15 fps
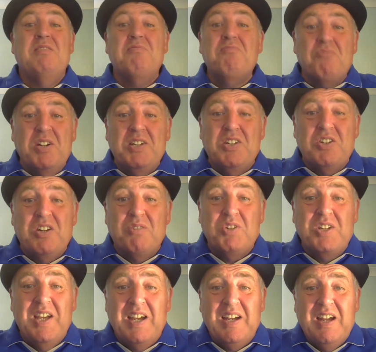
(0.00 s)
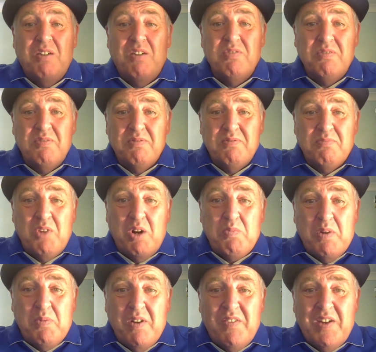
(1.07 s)
read the Chelsea Echo. Might be
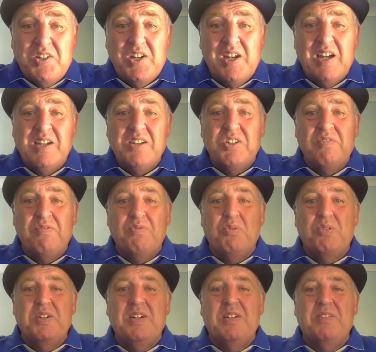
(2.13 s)
a bit of education for you.